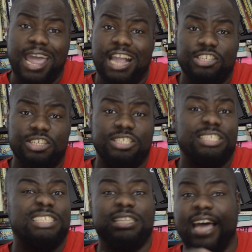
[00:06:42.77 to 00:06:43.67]
and just
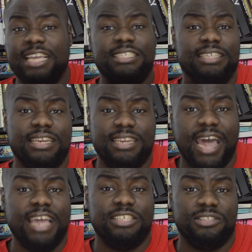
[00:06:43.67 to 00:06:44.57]
sliced and
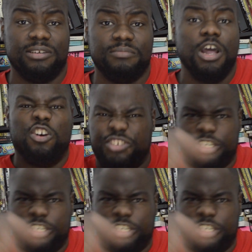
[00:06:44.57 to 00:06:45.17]
diced them